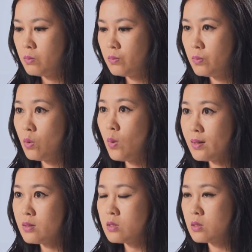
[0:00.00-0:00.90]
Well,
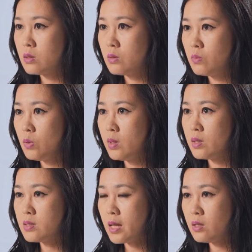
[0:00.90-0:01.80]
once, we were
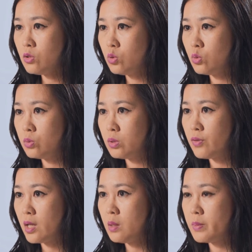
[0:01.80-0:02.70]
assigned to
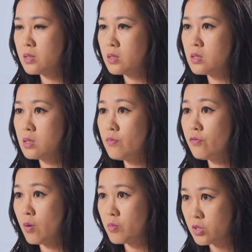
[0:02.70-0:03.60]
develop a system
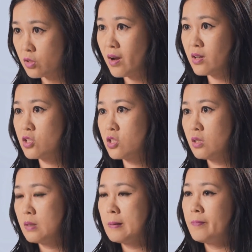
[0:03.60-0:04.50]
from scratch.
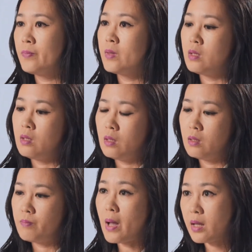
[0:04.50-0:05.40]

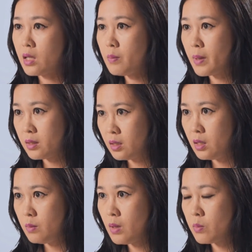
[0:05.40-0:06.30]
I gathered my
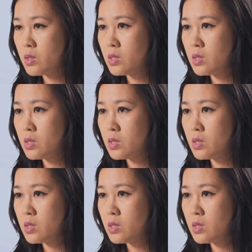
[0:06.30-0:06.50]
team and we